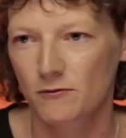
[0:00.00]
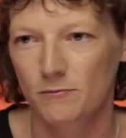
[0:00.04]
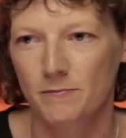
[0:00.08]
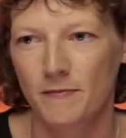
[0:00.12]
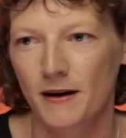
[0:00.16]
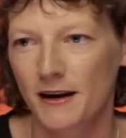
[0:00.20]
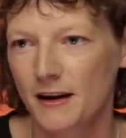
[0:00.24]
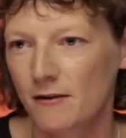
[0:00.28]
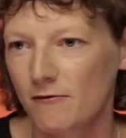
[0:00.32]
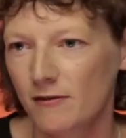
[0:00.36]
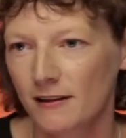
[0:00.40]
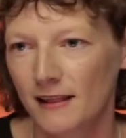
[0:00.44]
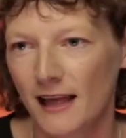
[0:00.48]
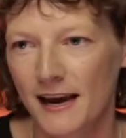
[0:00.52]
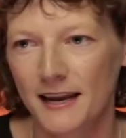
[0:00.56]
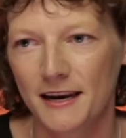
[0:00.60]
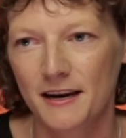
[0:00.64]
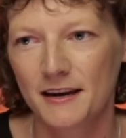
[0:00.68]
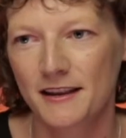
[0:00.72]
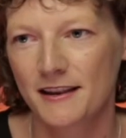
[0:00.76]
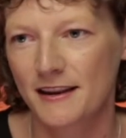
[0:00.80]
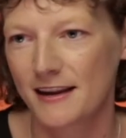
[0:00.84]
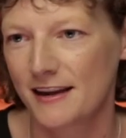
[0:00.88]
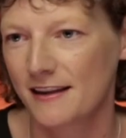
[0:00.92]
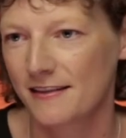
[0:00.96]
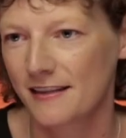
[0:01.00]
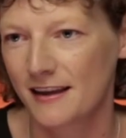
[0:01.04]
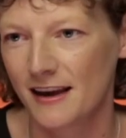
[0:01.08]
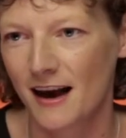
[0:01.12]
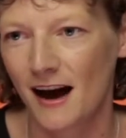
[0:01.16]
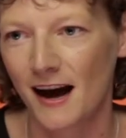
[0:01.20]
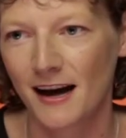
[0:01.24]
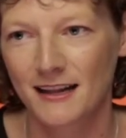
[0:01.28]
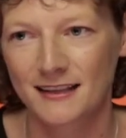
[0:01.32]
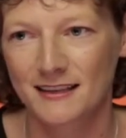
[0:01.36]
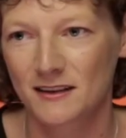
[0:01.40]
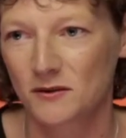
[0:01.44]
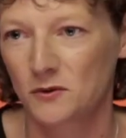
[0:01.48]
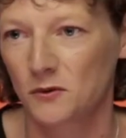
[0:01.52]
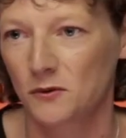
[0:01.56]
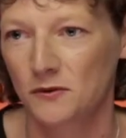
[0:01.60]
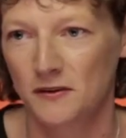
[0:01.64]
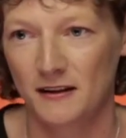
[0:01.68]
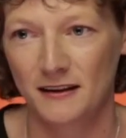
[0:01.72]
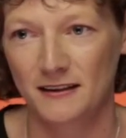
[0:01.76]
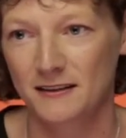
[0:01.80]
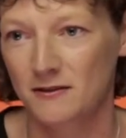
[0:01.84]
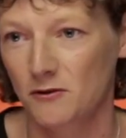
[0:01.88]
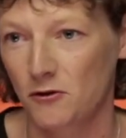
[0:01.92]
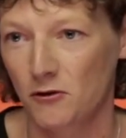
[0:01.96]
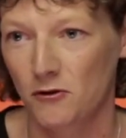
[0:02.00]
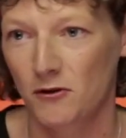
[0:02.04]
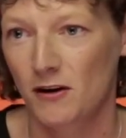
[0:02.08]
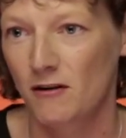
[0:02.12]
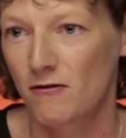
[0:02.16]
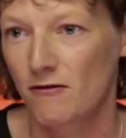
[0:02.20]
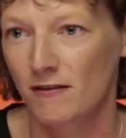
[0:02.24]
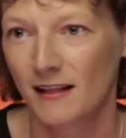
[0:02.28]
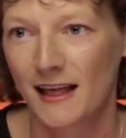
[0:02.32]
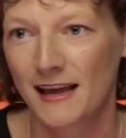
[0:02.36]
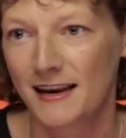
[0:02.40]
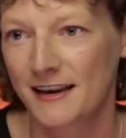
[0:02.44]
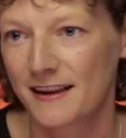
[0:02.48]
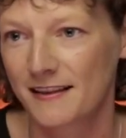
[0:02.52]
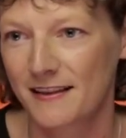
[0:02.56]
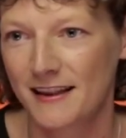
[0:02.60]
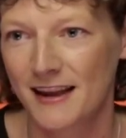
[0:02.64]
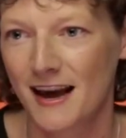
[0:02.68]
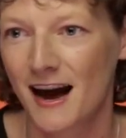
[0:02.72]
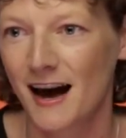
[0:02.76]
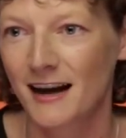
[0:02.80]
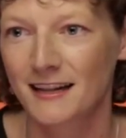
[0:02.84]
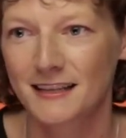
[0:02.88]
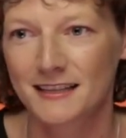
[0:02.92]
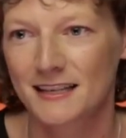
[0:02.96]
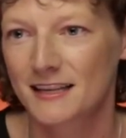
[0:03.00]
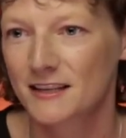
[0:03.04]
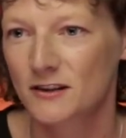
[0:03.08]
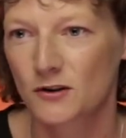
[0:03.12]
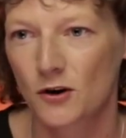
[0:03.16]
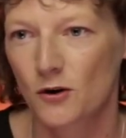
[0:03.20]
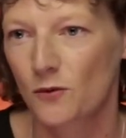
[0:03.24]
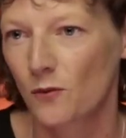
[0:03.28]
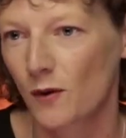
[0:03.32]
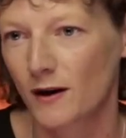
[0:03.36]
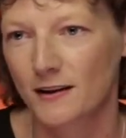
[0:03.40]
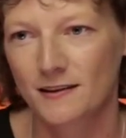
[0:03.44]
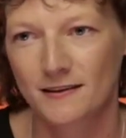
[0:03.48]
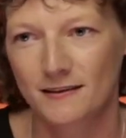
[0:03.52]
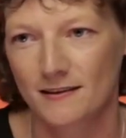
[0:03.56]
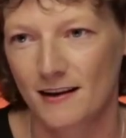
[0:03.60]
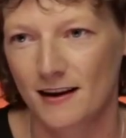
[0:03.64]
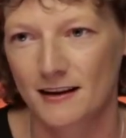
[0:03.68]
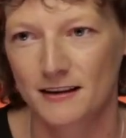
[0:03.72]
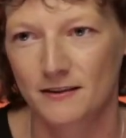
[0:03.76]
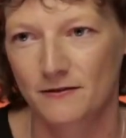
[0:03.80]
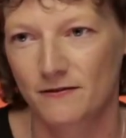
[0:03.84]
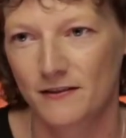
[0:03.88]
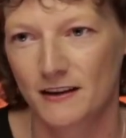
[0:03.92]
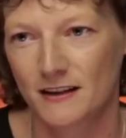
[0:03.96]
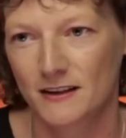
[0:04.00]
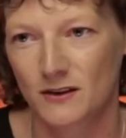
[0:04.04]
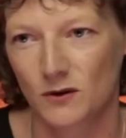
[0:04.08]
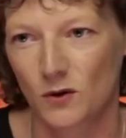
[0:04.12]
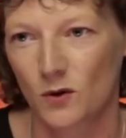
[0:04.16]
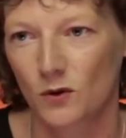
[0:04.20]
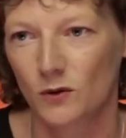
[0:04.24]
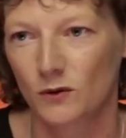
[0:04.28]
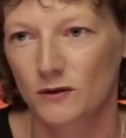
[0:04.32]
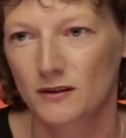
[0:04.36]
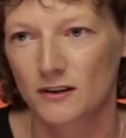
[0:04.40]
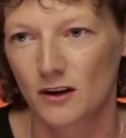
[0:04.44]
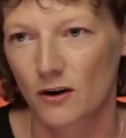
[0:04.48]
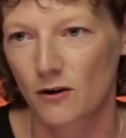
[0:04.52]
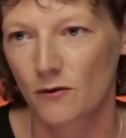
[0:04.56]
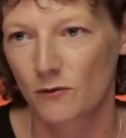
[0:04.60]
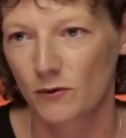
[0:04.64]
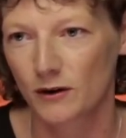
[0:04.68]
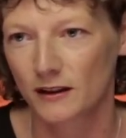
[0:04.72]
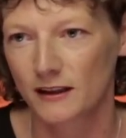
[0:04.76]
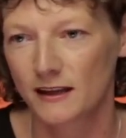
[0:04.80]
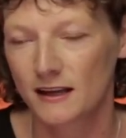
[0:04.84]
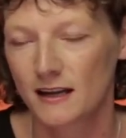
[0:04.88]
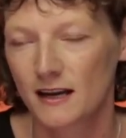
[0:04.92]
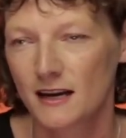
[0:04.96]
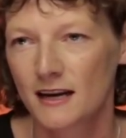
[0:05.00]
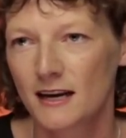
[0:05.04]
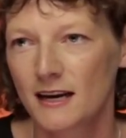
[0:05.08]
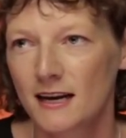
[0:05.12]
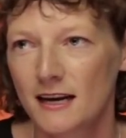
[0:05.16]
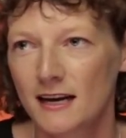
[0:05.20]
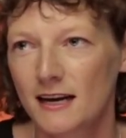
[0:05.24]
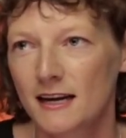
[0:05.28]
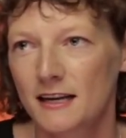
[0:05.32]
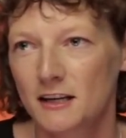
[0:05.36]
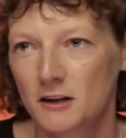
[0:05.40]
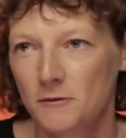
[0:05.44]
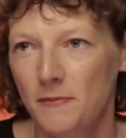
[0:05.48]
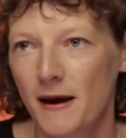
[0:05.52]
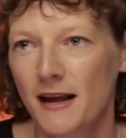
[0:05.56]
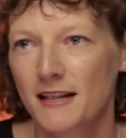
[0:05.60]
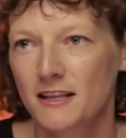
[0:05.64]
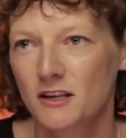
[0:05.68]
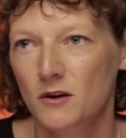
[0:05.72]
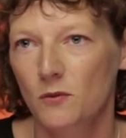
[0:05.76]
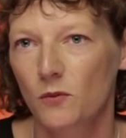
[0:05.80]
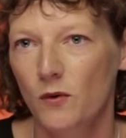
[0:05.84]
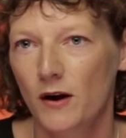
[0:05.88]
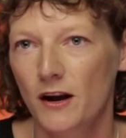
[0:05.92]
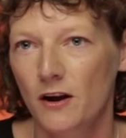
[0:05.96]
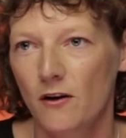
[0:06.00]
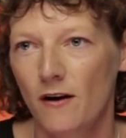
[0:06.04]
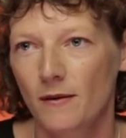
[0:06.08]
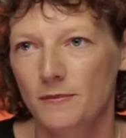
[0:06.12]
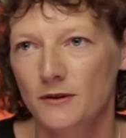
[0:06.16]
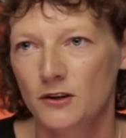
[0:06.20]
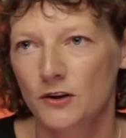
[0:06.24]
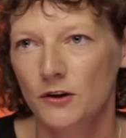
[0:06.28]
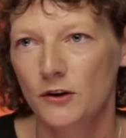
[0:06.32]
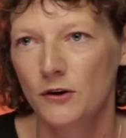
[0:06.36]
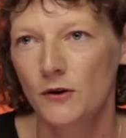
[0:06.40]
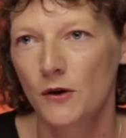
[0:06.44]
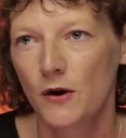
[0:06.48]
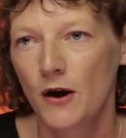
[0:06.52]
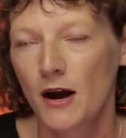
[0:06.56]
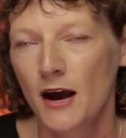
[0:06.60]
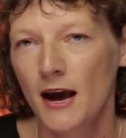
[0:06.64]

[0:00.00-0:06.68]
money related in the arts and all things career related in the arts. There's no one size fits all. So it really depends on where you're up to.